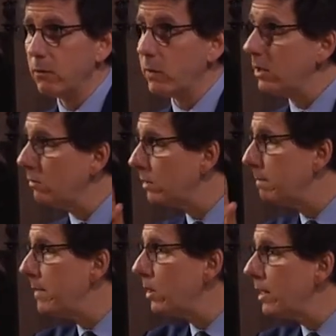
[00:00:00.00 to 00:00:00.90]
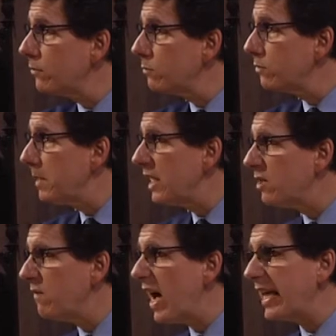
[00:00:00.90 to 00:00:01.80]
when the Middle East was
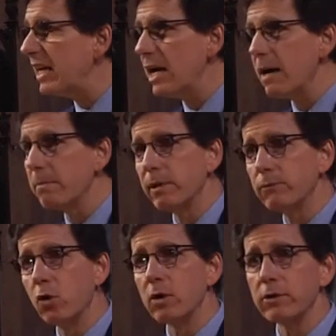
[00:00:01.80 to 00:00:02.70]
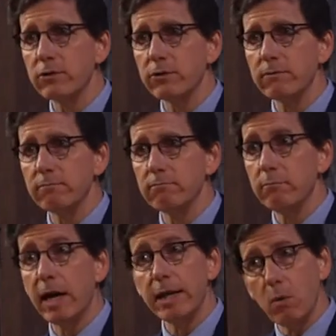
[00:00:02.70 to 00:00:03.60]
being divided up, of course,
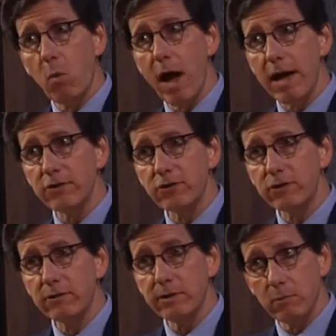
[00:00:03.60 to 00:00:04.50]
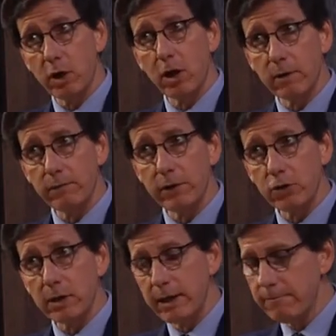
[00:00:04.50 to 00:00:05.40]
by the West, somewhat
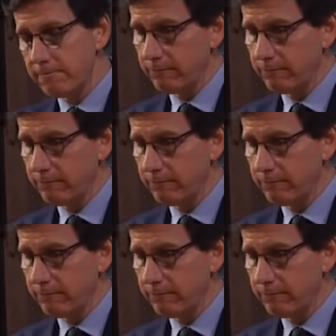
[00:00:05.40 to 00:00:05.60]
artificially,